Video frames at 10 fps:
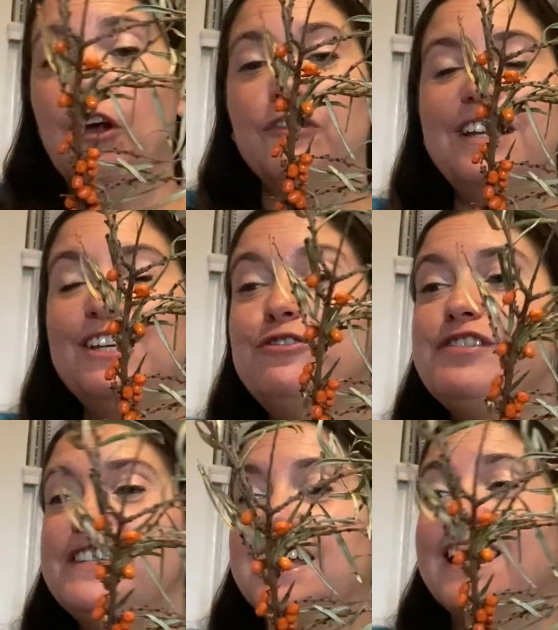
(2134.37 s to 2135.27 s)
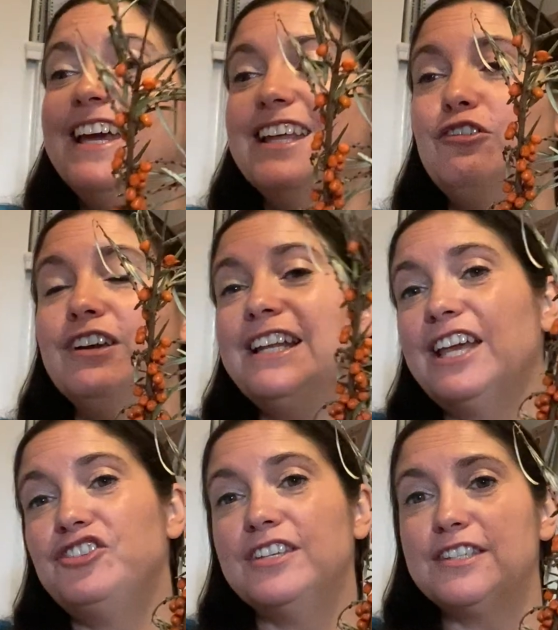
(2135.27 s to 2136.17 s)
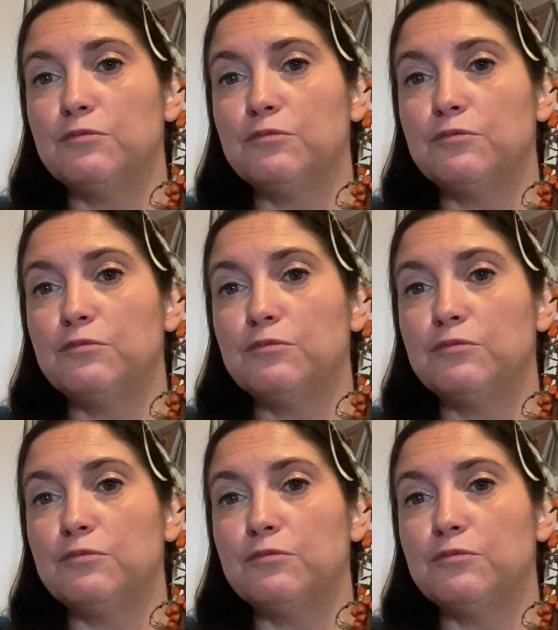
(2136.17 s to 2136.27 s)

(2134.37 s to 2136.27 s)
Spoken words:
really interesting. In the Greek legends,